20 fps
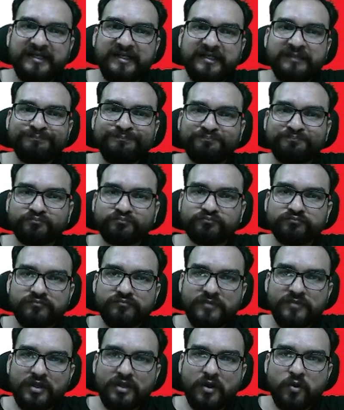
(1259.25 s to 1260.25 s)
right?
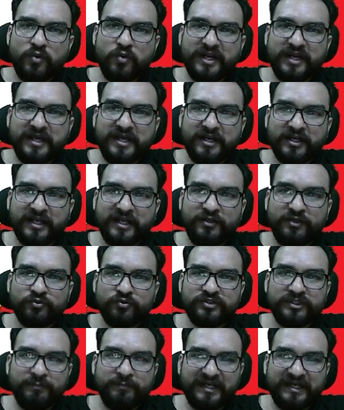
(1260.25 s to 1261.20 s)
Over here, can you see